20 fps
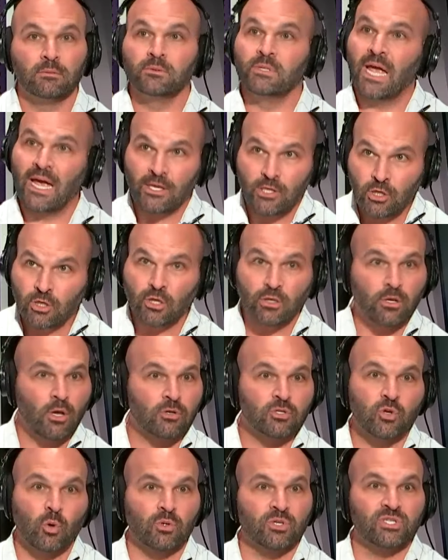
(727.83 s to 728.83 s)
Yeah, you could
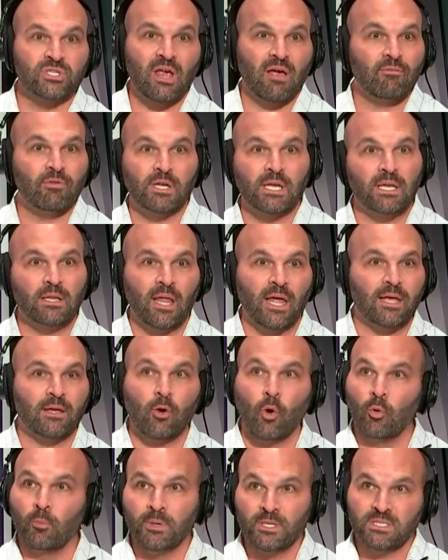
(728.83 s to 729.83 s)
go score 70
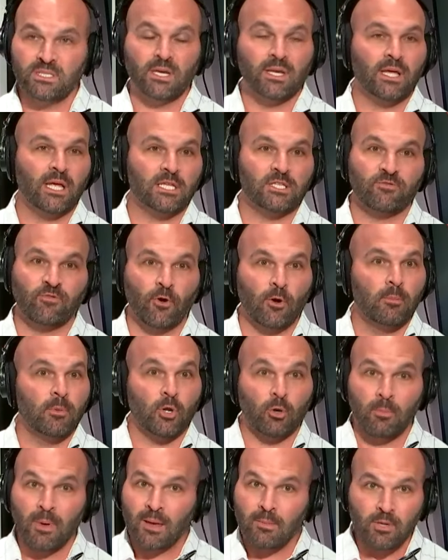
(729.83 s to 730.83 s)
like Ole Miss did against
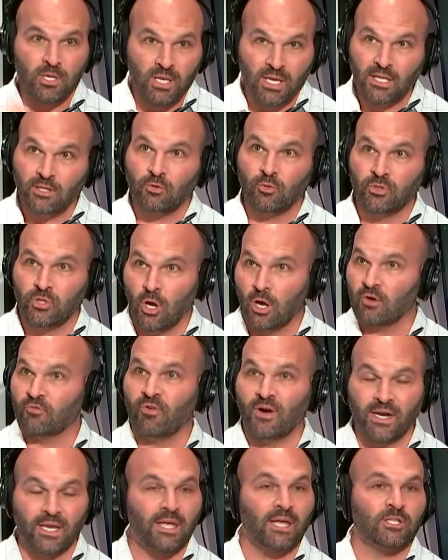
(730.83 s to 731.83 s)
Furman, or maybe you get into a
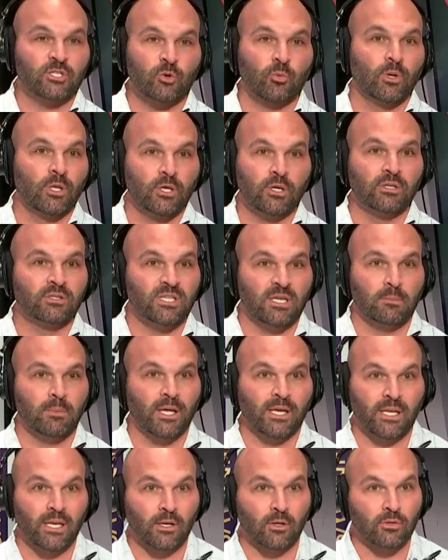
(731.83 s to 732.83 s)
dogfight against a really good team
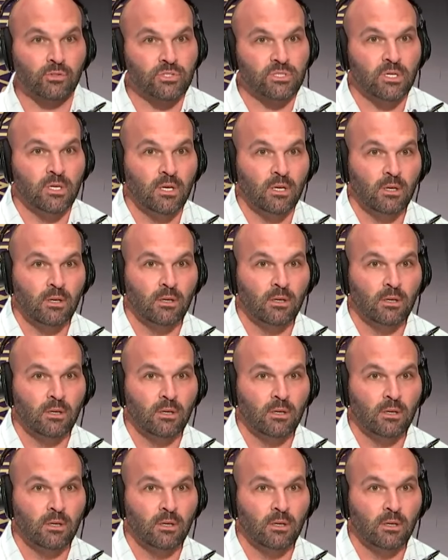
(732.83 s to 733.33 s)
like Nicholls.